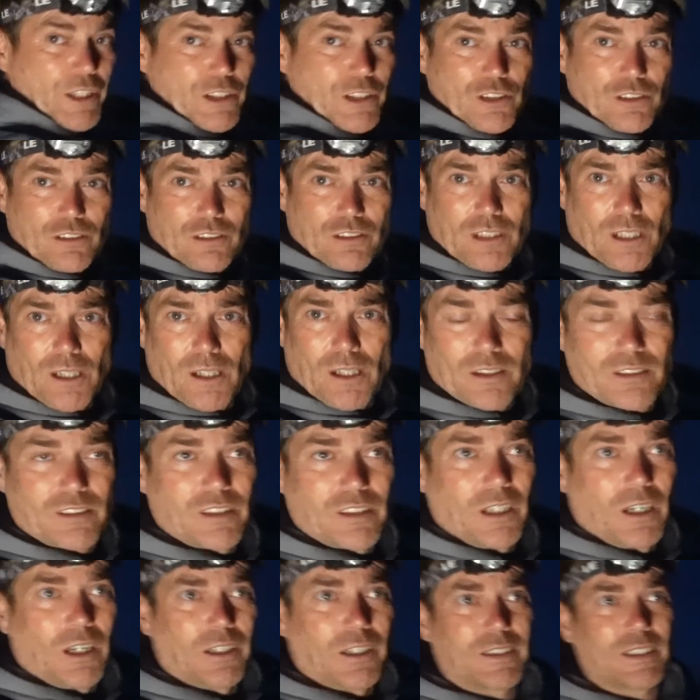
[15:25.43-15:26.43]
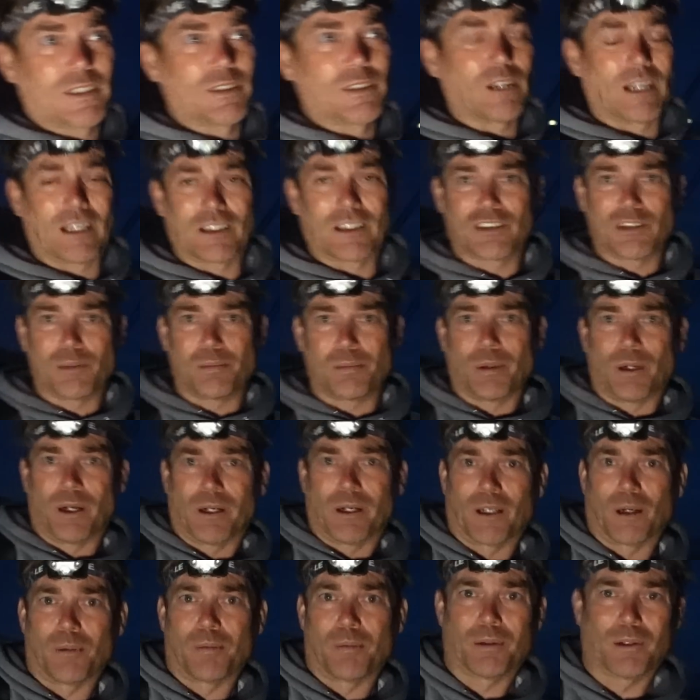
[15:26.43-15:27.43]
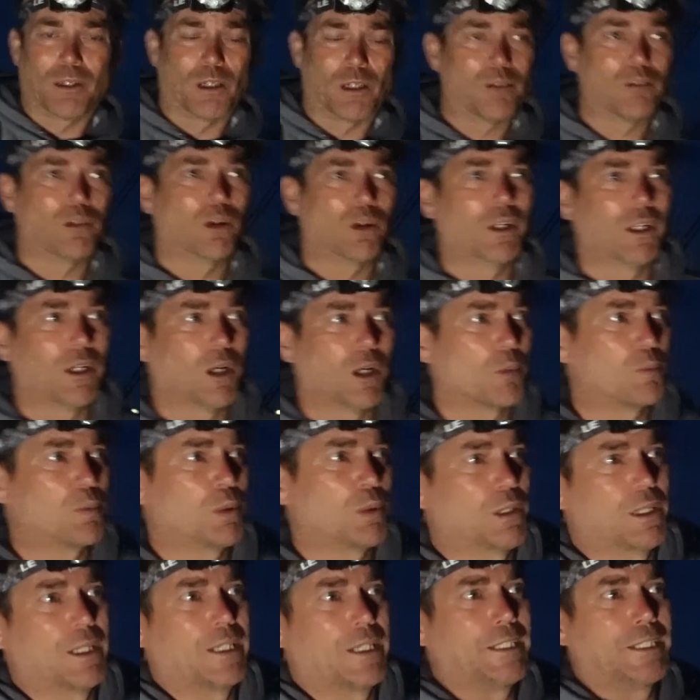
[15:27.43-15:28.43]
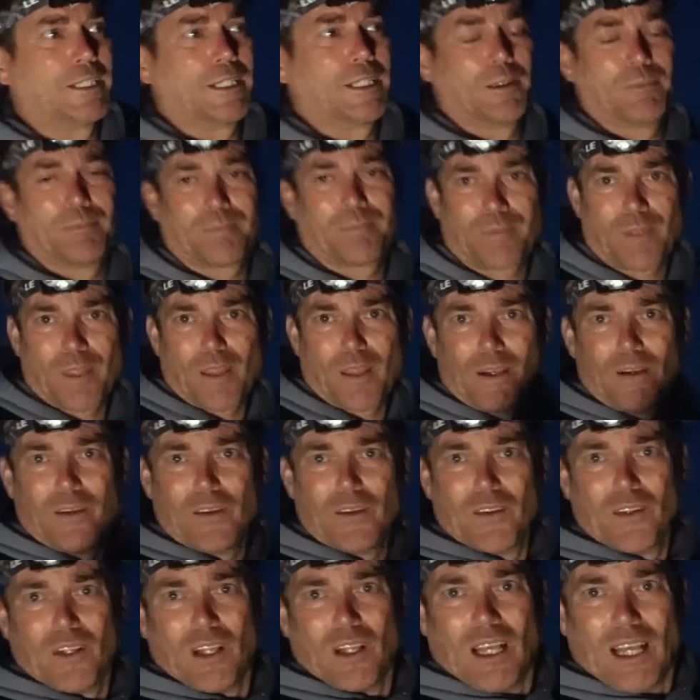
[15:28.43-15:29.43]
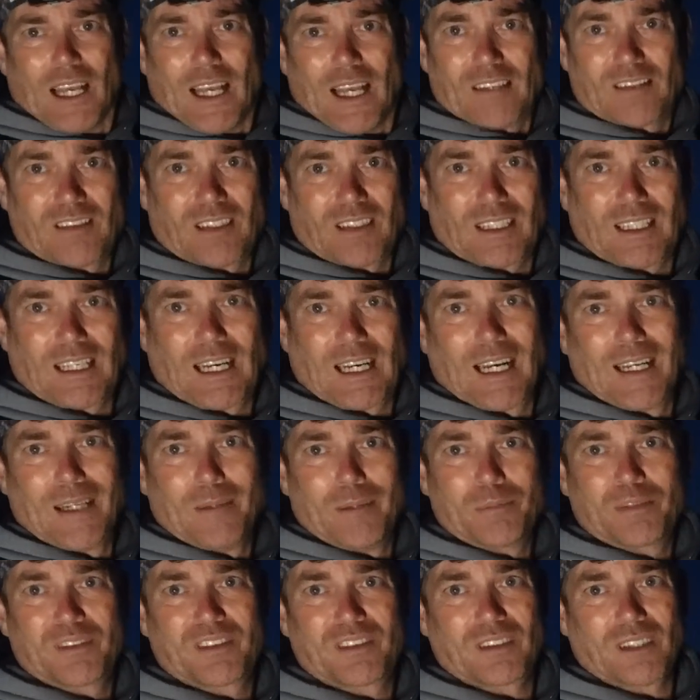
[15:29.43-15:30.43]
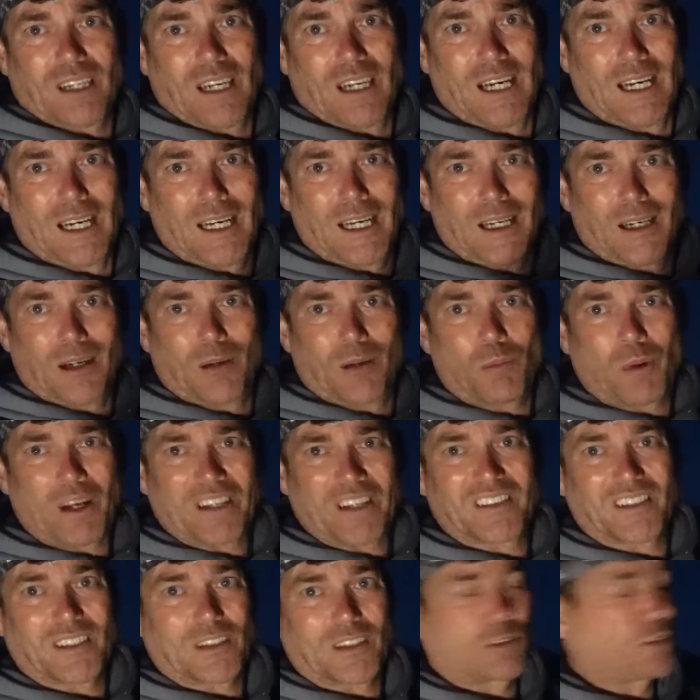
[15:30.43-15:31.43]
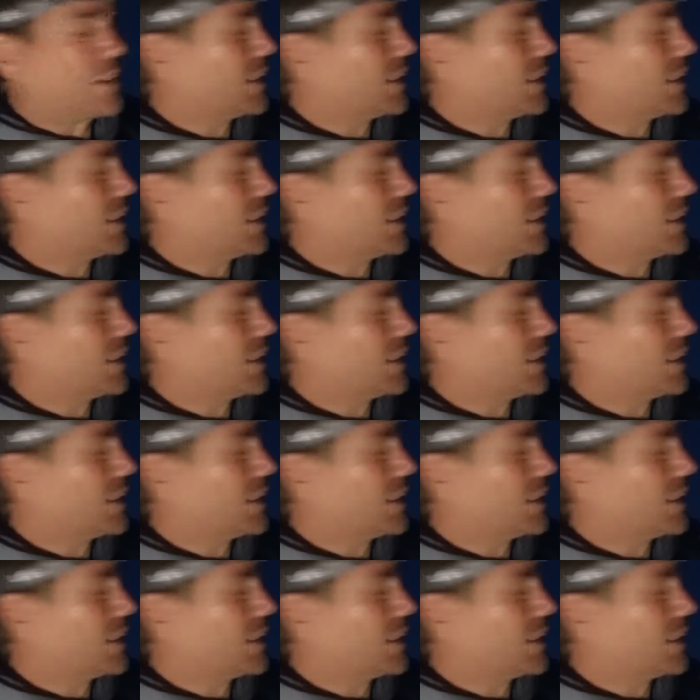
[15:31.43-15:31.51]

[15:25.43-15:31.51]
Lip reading: just cast it. I didn't actually put an up and over on it. I put a, it's a clipped Wessex